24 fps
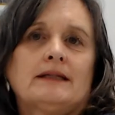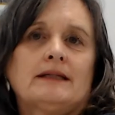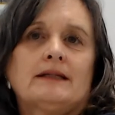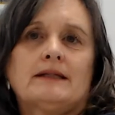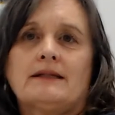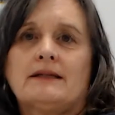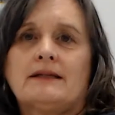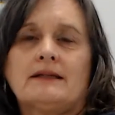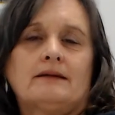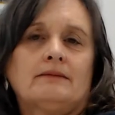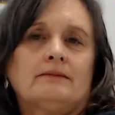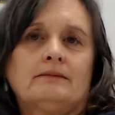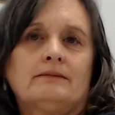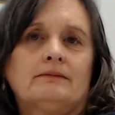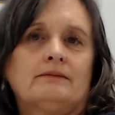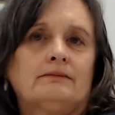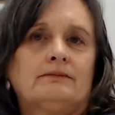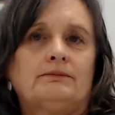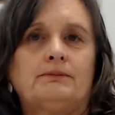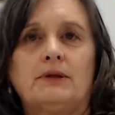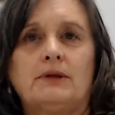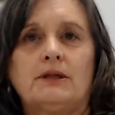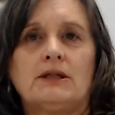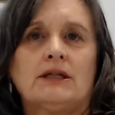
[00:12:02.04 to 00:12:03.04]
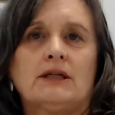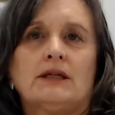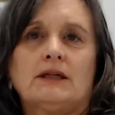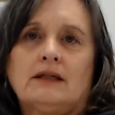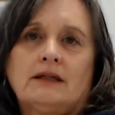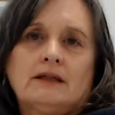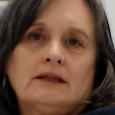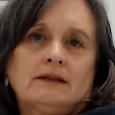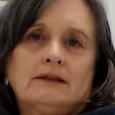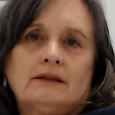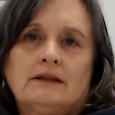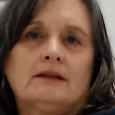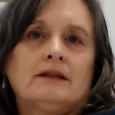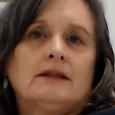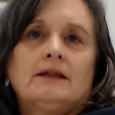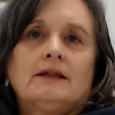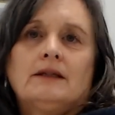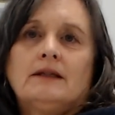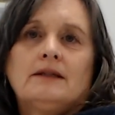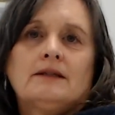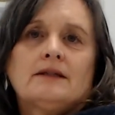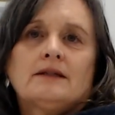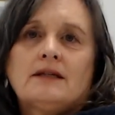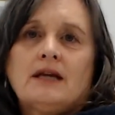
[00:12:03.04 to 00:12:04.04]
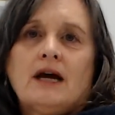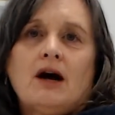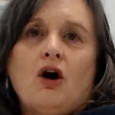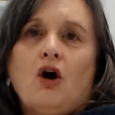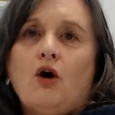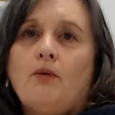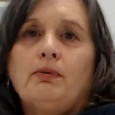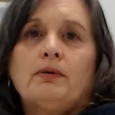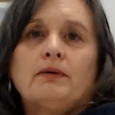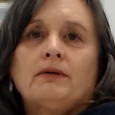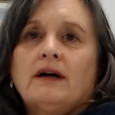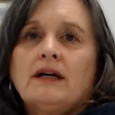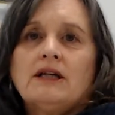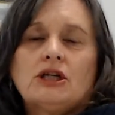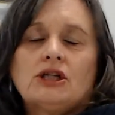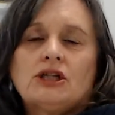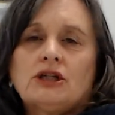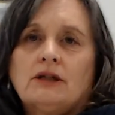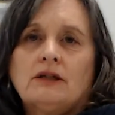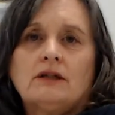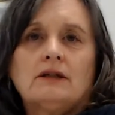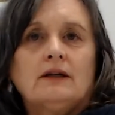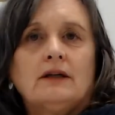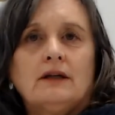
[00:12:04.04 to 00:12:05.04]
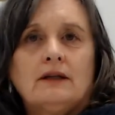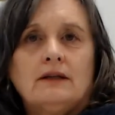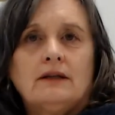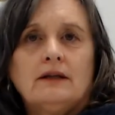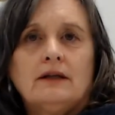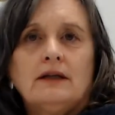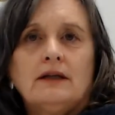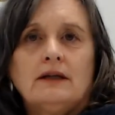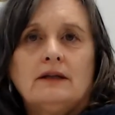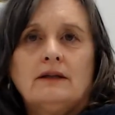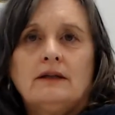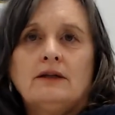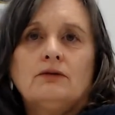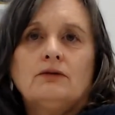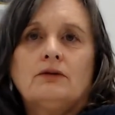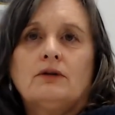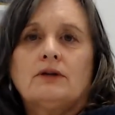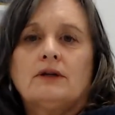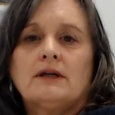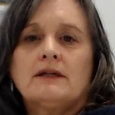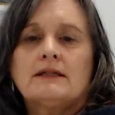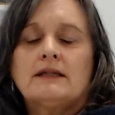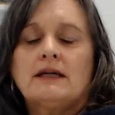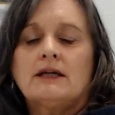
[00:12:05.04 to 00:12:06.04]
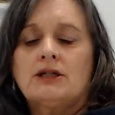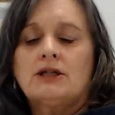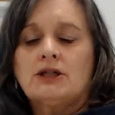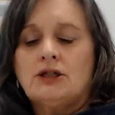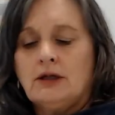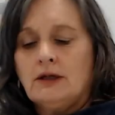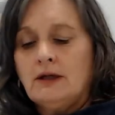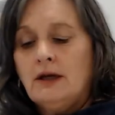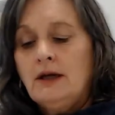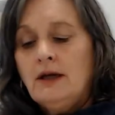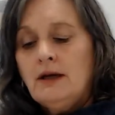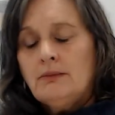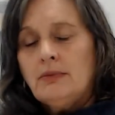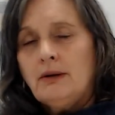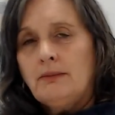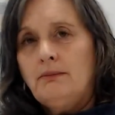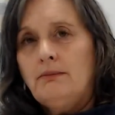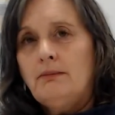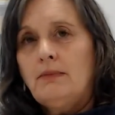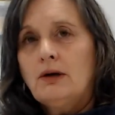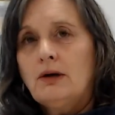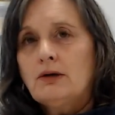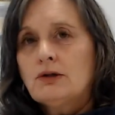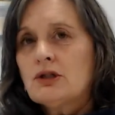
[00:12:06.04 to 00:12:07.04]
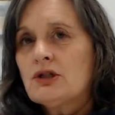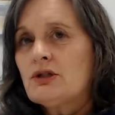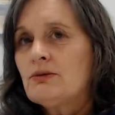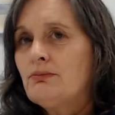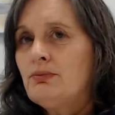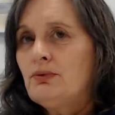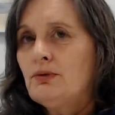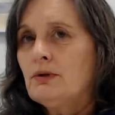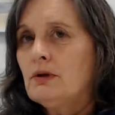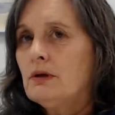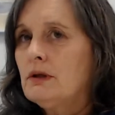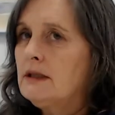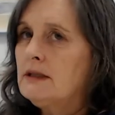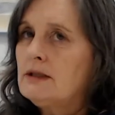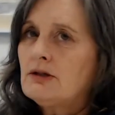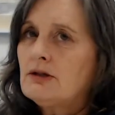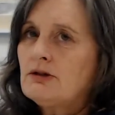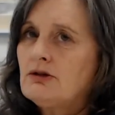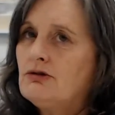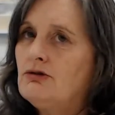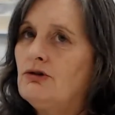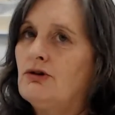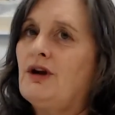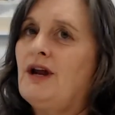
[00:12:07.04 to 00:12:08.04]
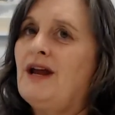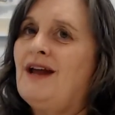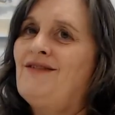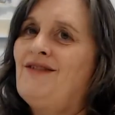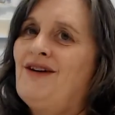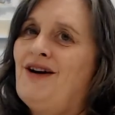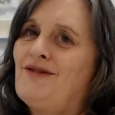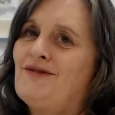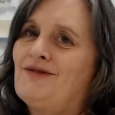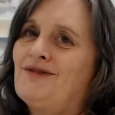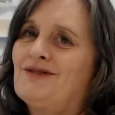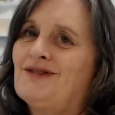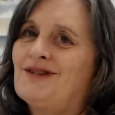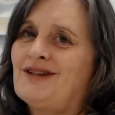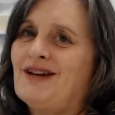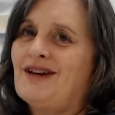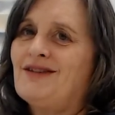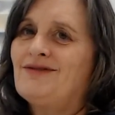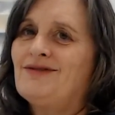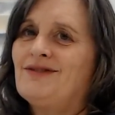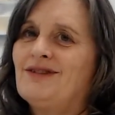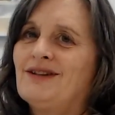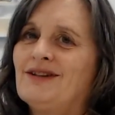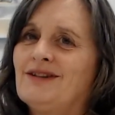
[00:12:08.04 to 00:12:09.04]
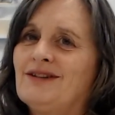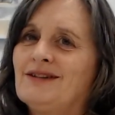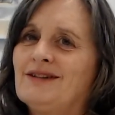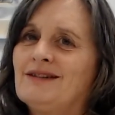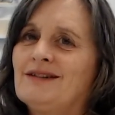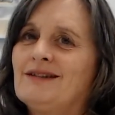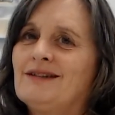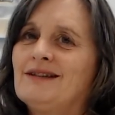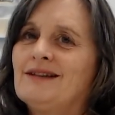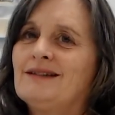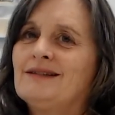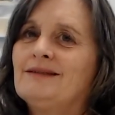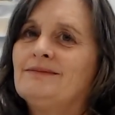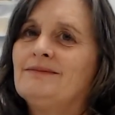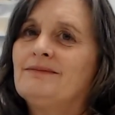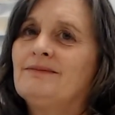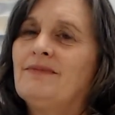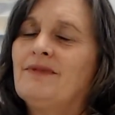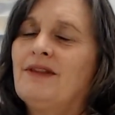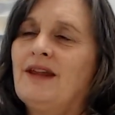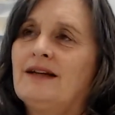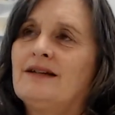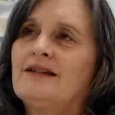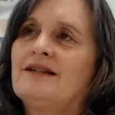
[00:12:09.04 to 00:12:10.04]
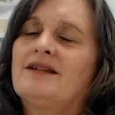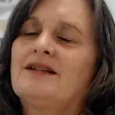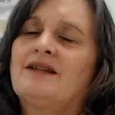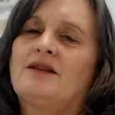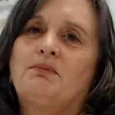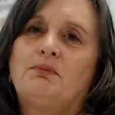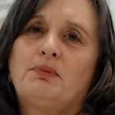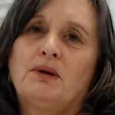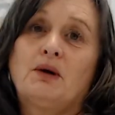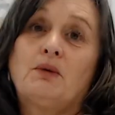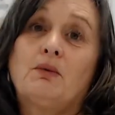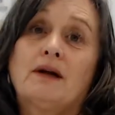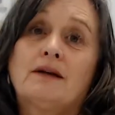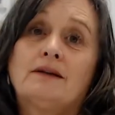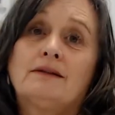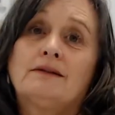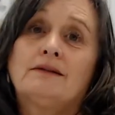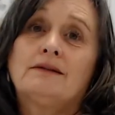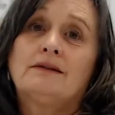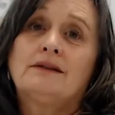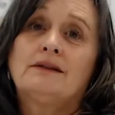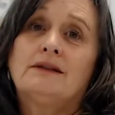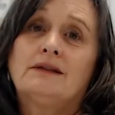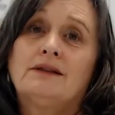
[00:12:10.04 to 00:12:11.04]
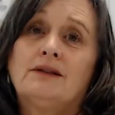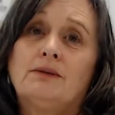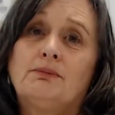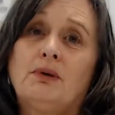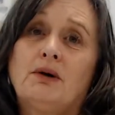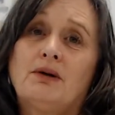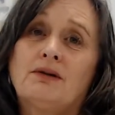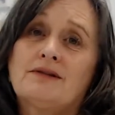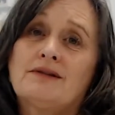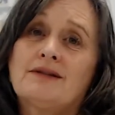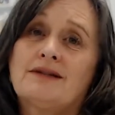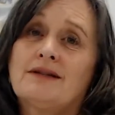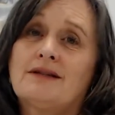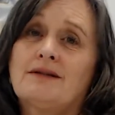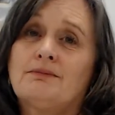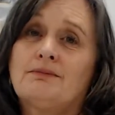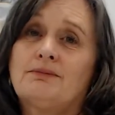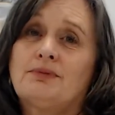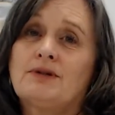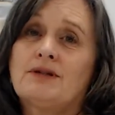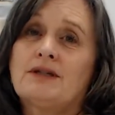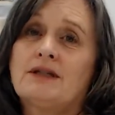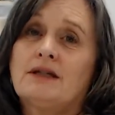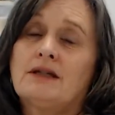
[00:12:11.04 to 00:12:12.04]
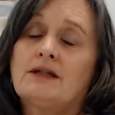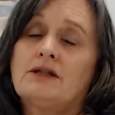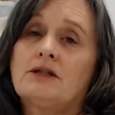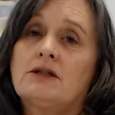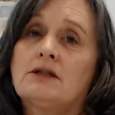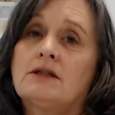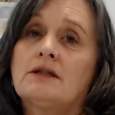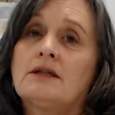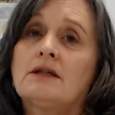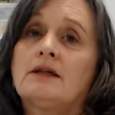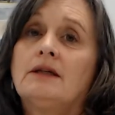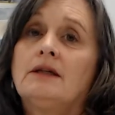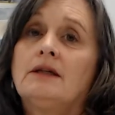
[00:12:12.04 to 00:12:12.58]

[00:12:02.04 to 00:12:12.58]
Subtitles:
some particular operation in the organisation, but most importantly, it's got to have health and safety in it. That is the big one in your policies and procedures.